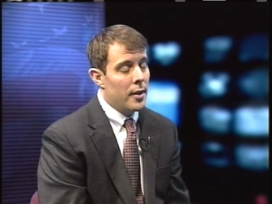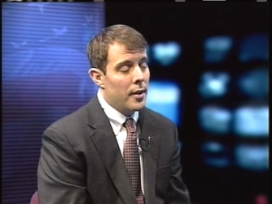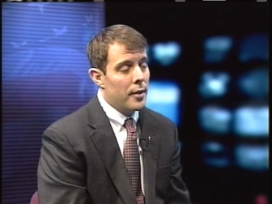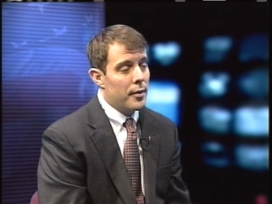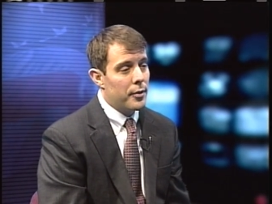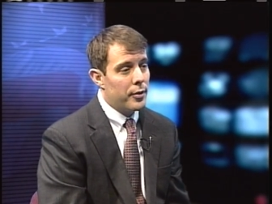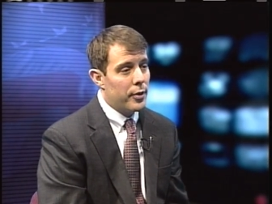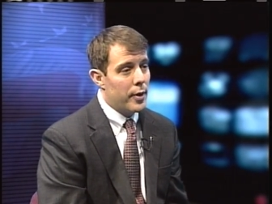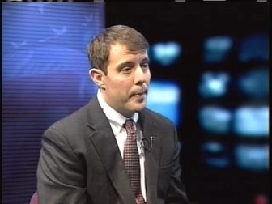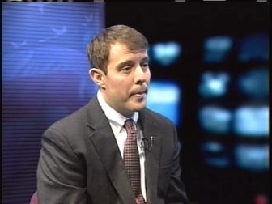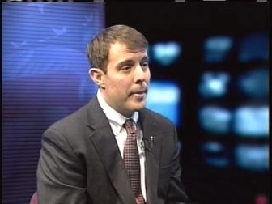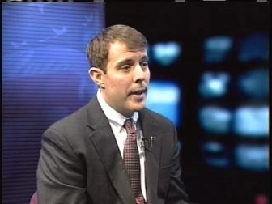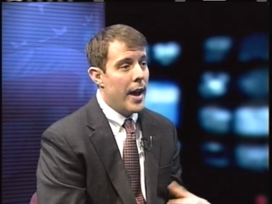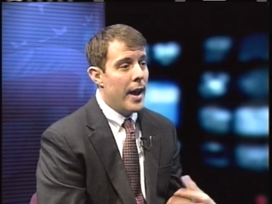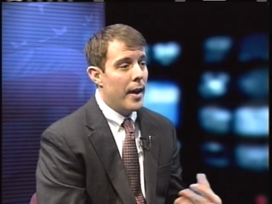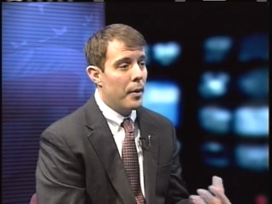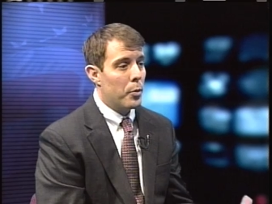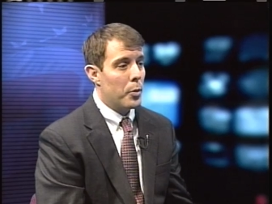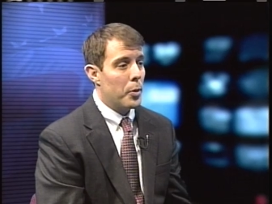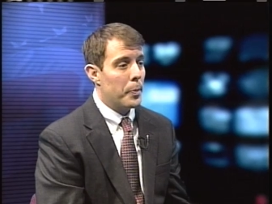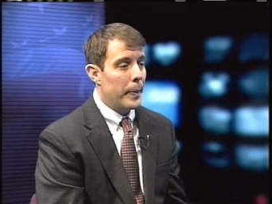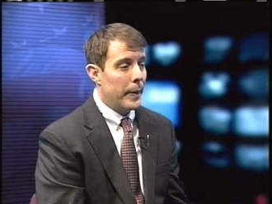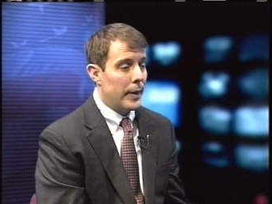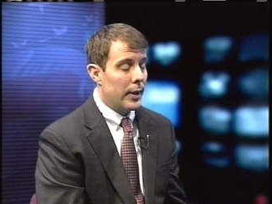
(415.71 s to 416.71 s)
From that
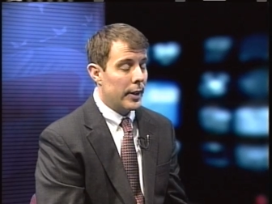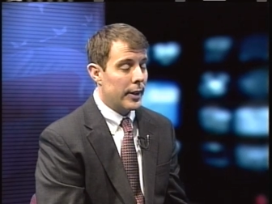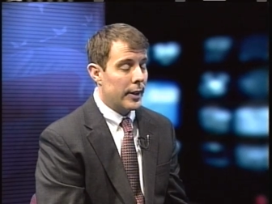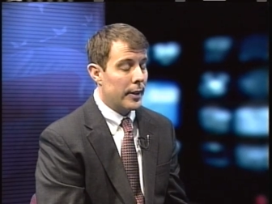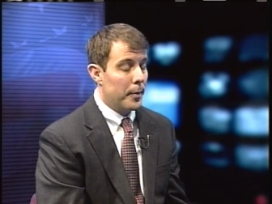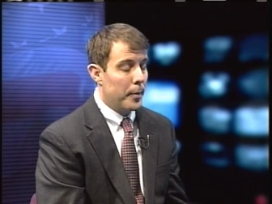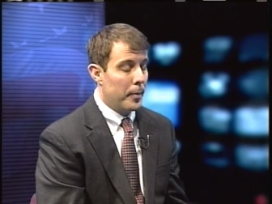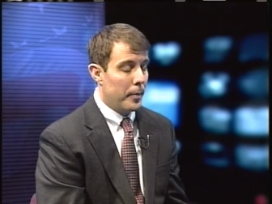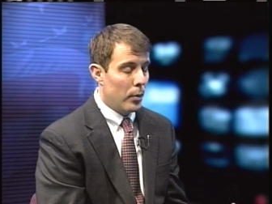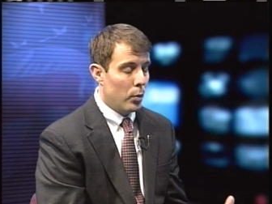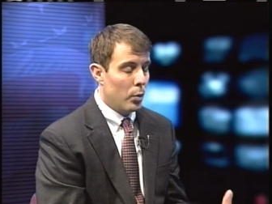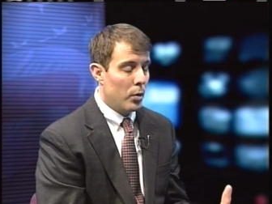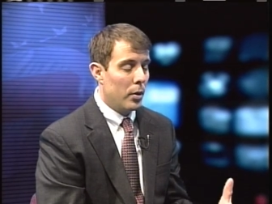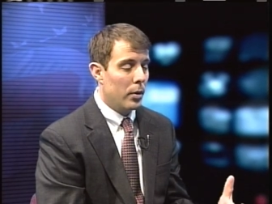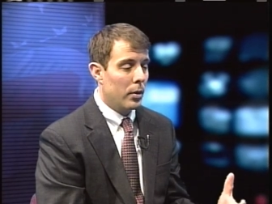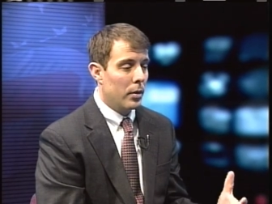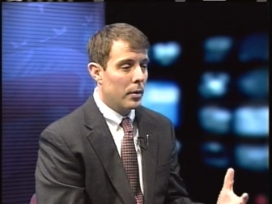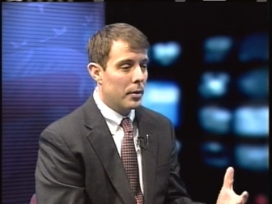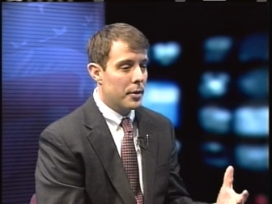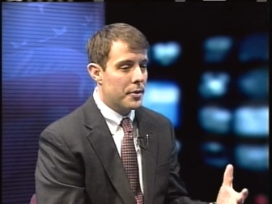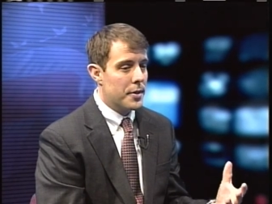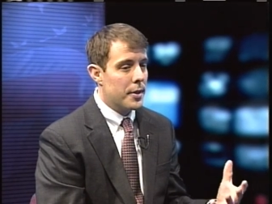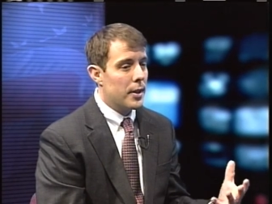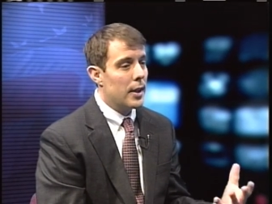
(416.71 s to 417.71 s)

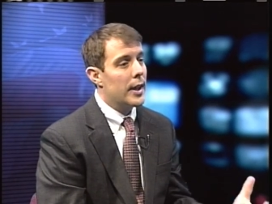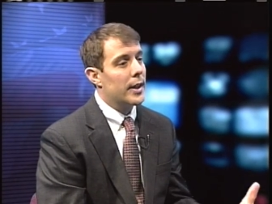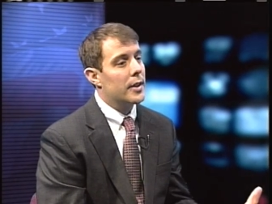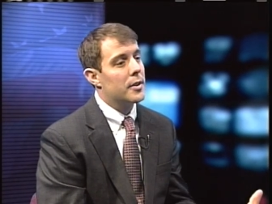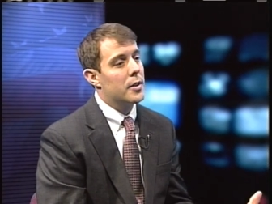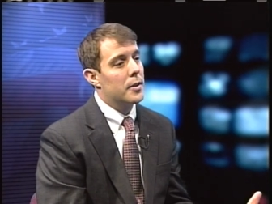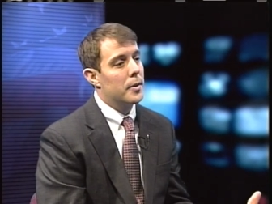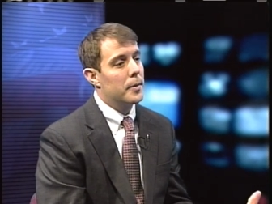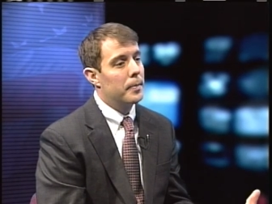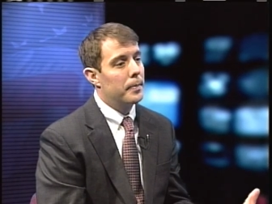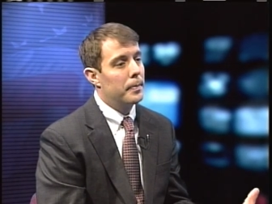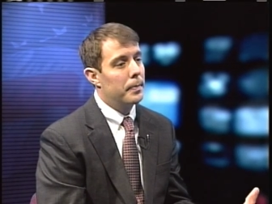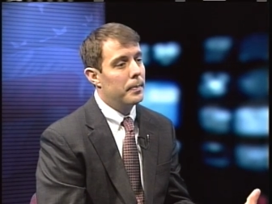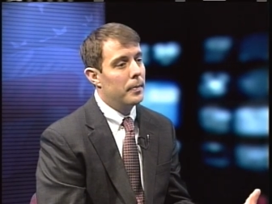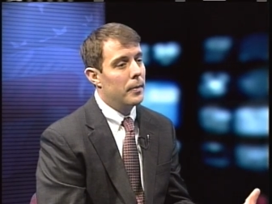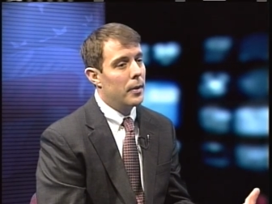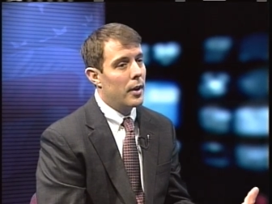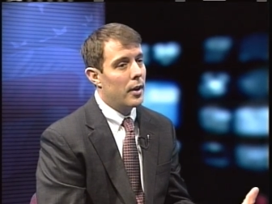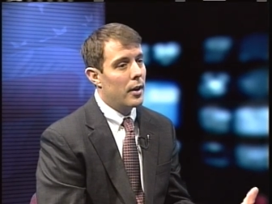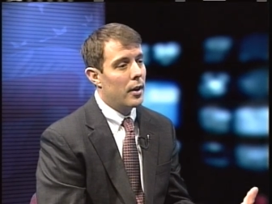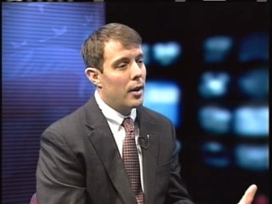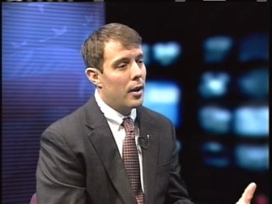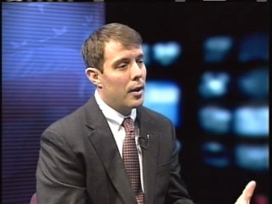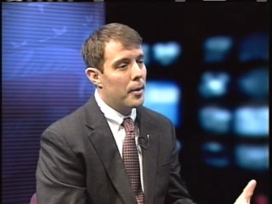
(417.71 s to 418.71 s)
we'll select
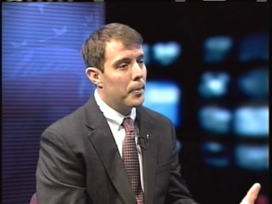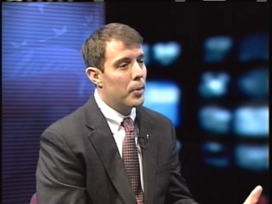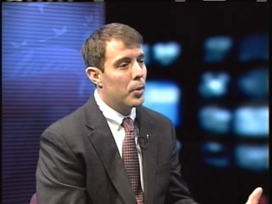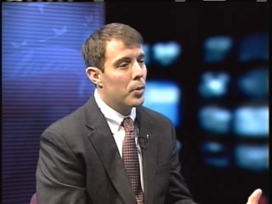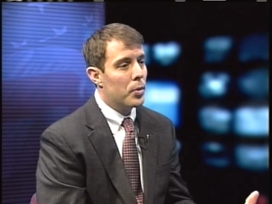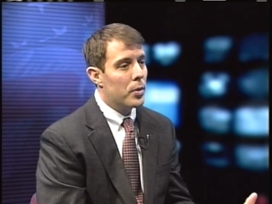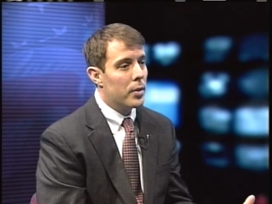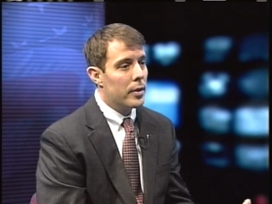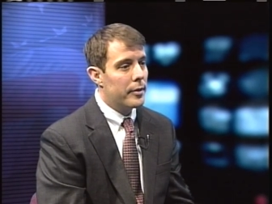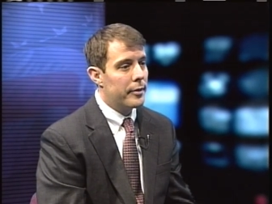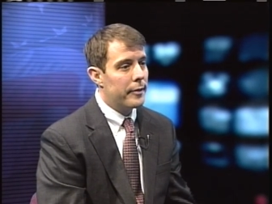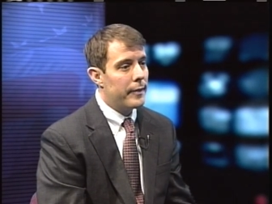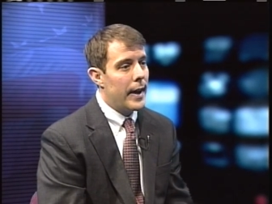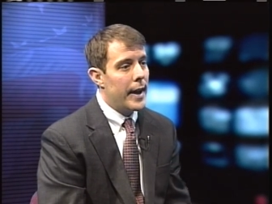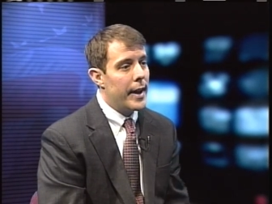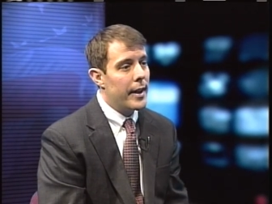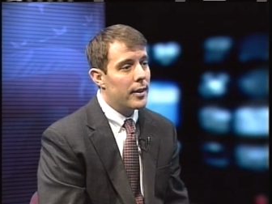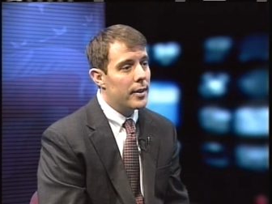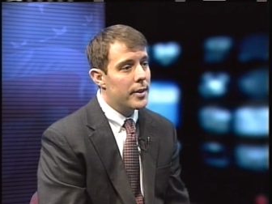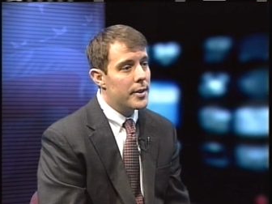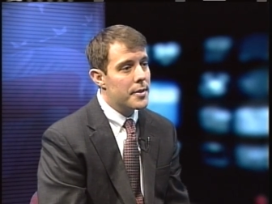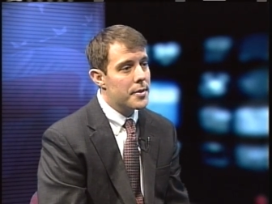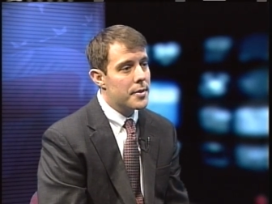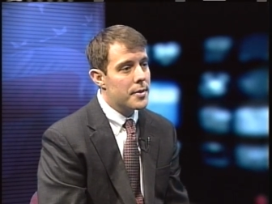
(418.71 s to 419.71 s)
our pool of
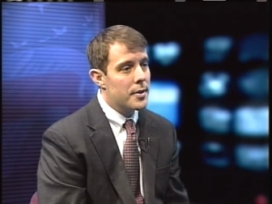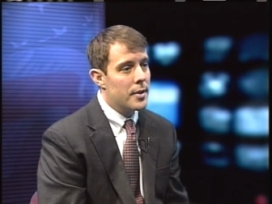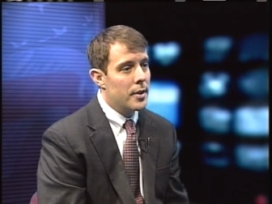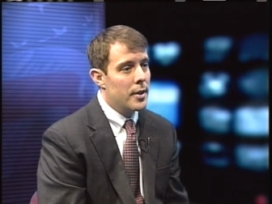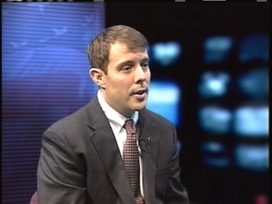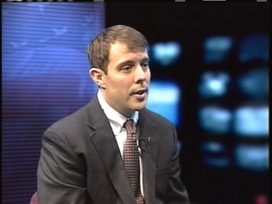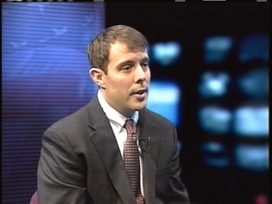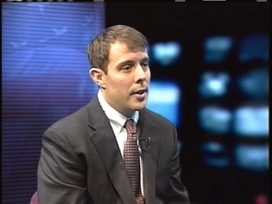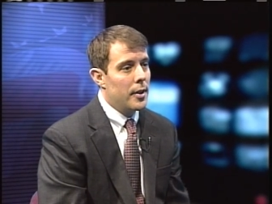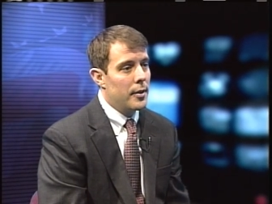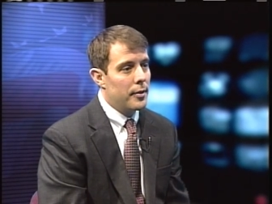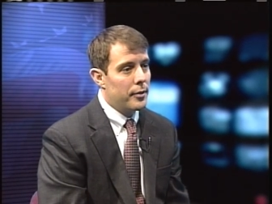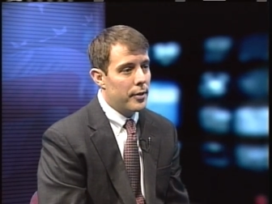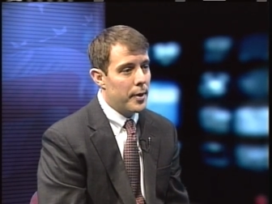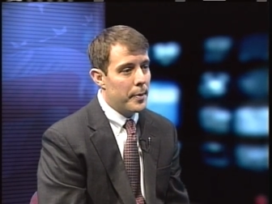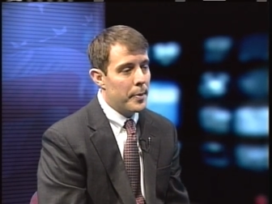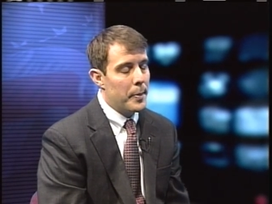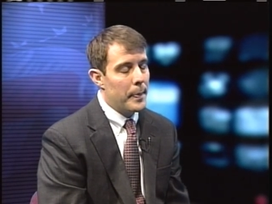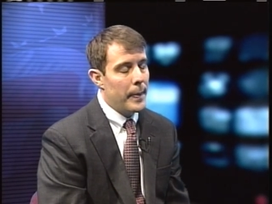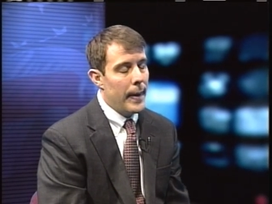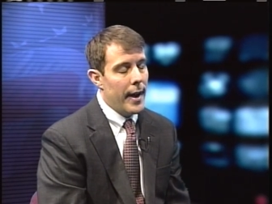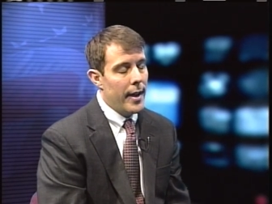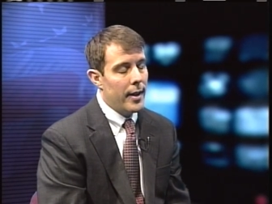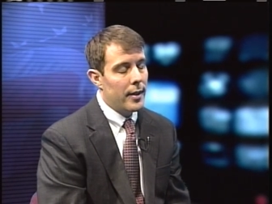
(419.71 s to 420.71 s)
finalists. From the
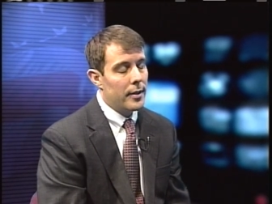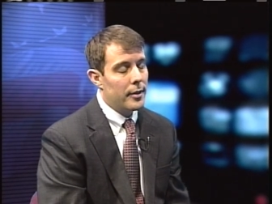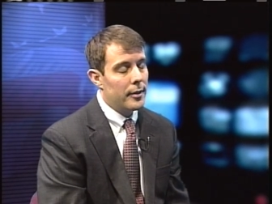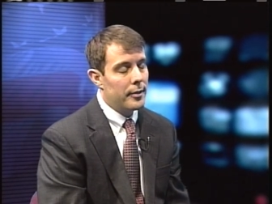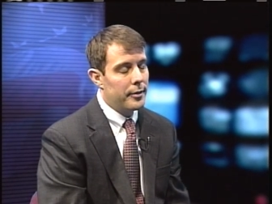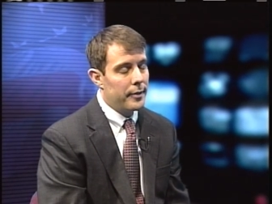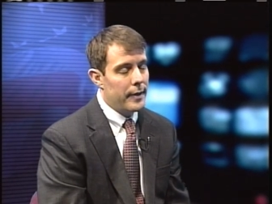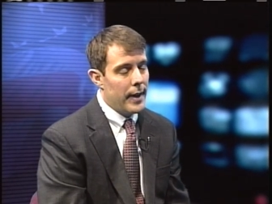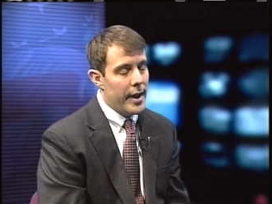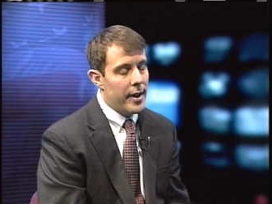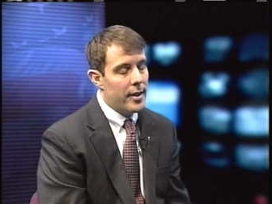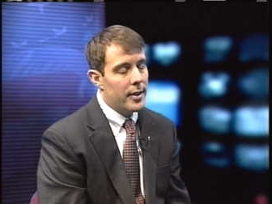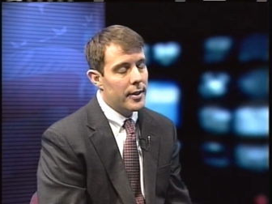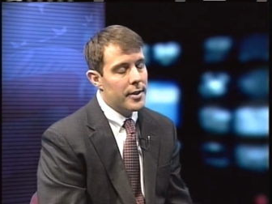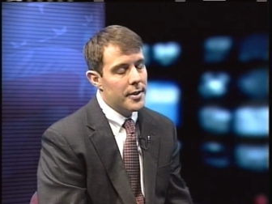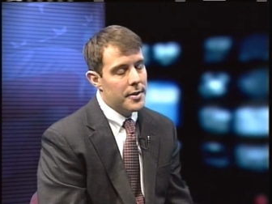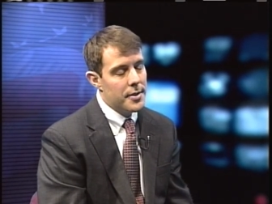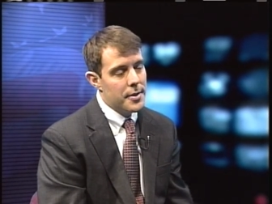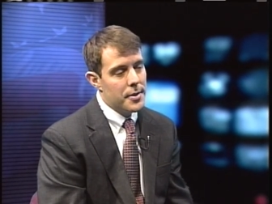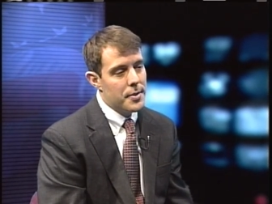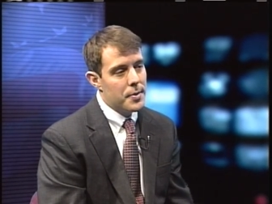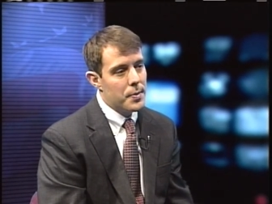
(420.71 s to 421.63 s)
finalists is